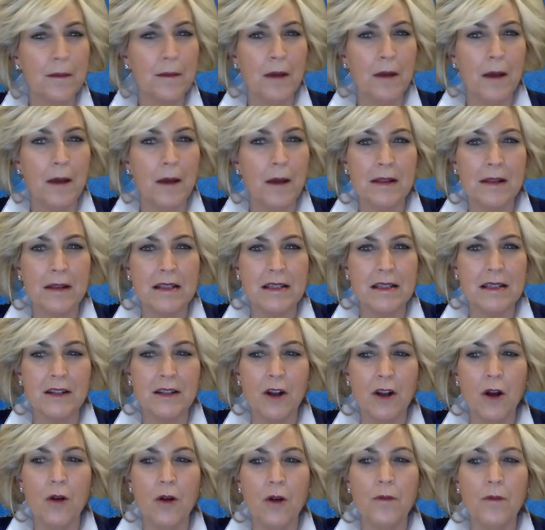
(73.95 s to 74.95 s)
Hopkins at
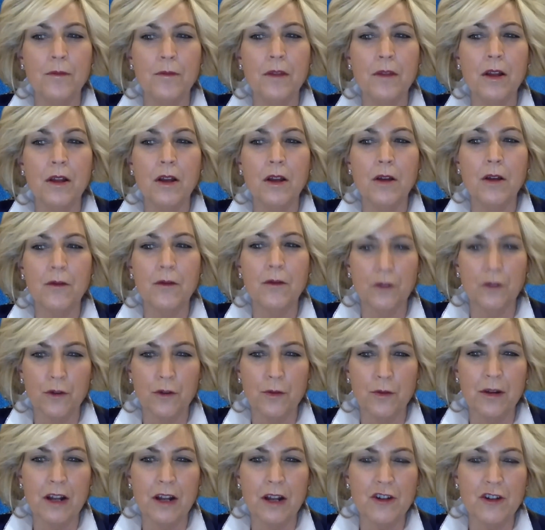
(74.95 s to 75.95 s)
Home, for their
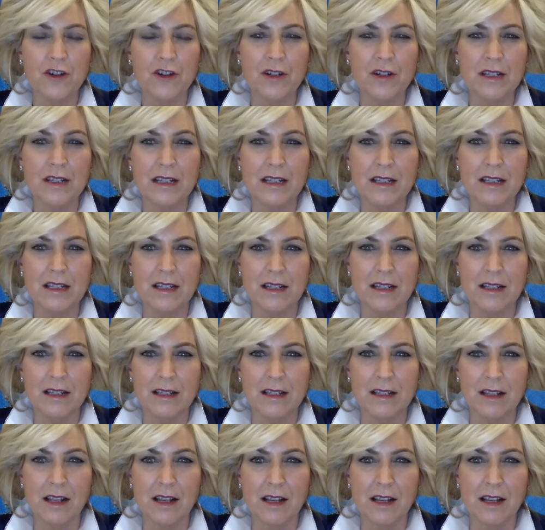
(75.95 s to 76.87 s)
production assistance.